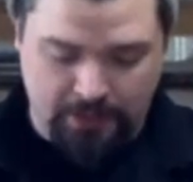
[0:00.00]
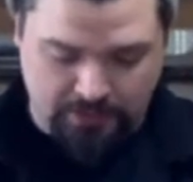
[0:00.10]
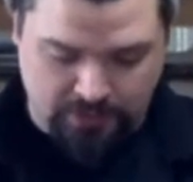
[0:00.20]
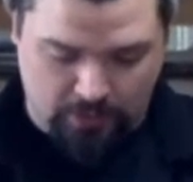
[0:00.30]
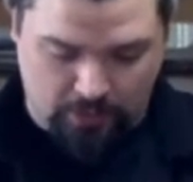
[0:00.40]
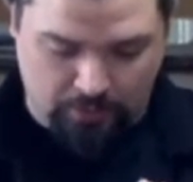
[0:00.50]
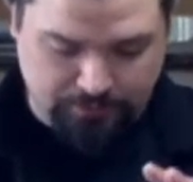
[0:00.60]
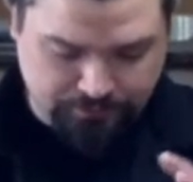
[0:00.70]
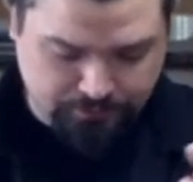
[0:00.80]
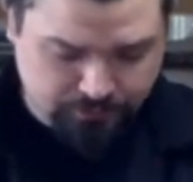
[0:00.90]
So
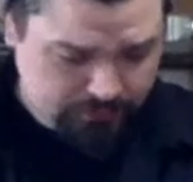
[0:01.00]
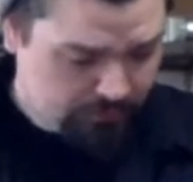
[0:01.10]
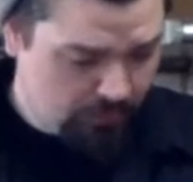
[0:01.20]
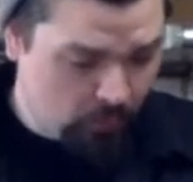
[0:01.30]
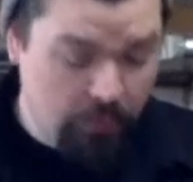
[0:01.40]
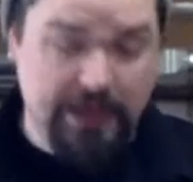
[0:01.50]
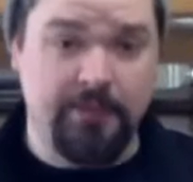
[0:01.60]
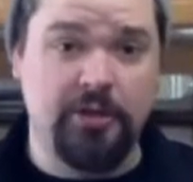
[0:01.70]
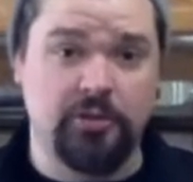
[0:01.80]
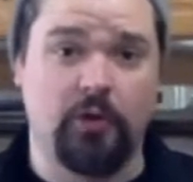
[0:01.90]
we need to
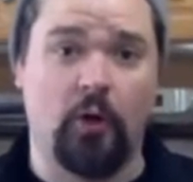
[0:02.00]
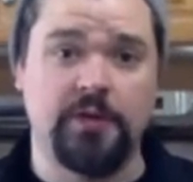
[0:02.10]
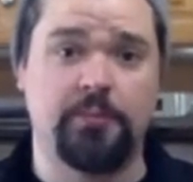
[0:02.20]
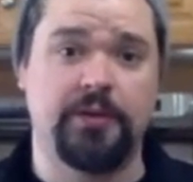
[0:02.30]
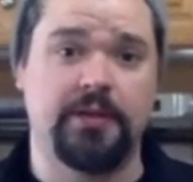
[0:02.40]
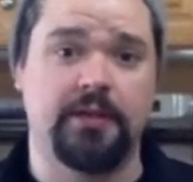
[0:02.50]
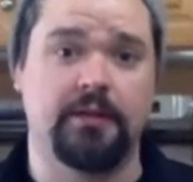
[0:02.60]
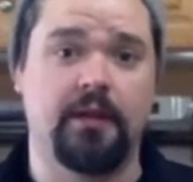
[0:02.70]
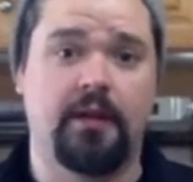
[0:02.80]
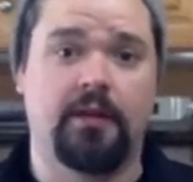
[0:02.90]
make sure we're always putting in
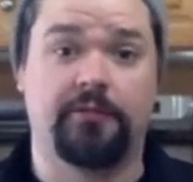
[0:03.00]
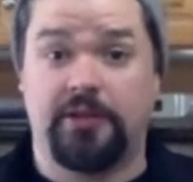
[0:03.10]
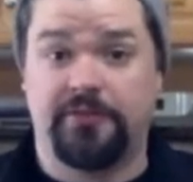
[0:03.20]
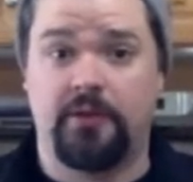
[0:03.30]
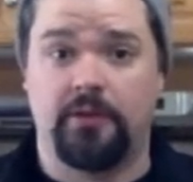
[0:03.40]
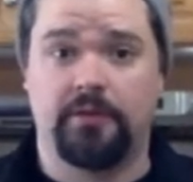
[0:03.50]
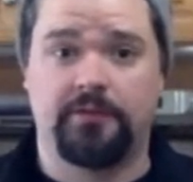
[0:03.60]
fresh food,